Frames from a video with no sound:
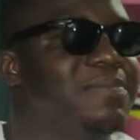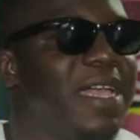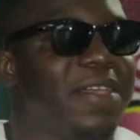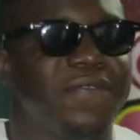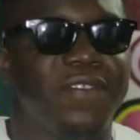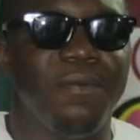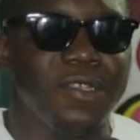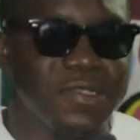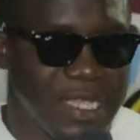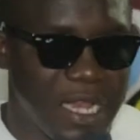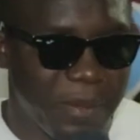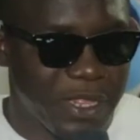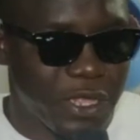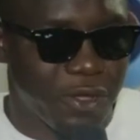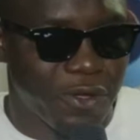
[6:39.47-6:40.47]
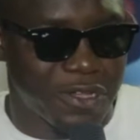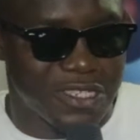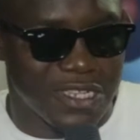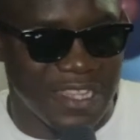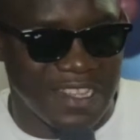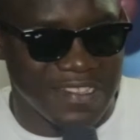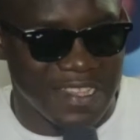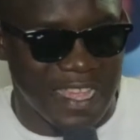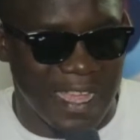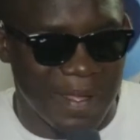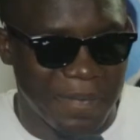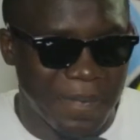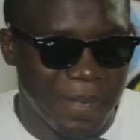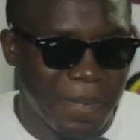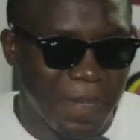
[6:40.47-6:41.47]
my female celebrity crush is uh,
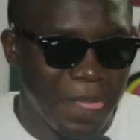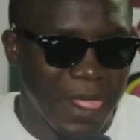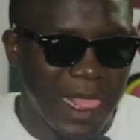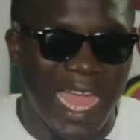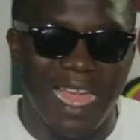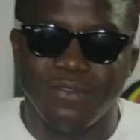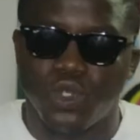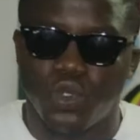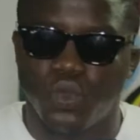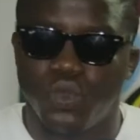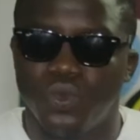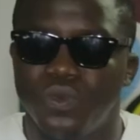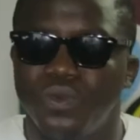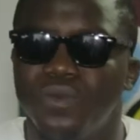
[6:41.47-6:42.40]
I have two.